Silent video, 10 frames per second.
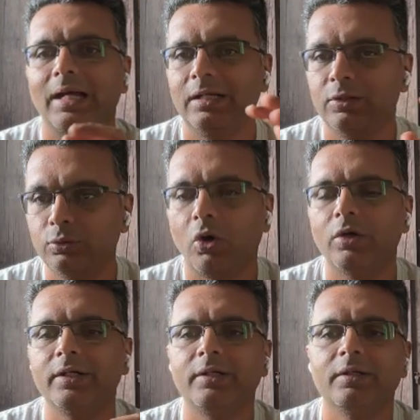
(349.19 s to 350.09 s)
I'll do the
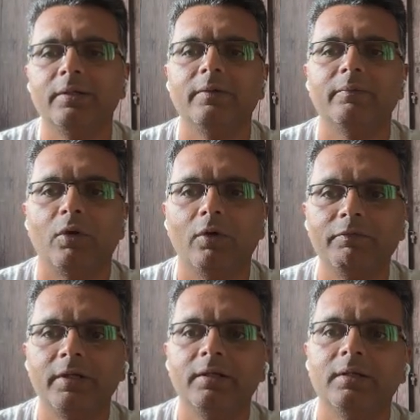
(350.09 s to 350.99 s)
audit
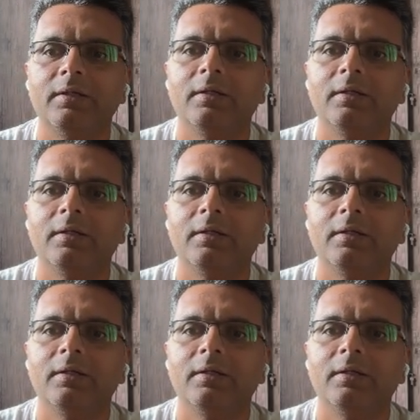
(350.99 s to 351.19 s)
of it.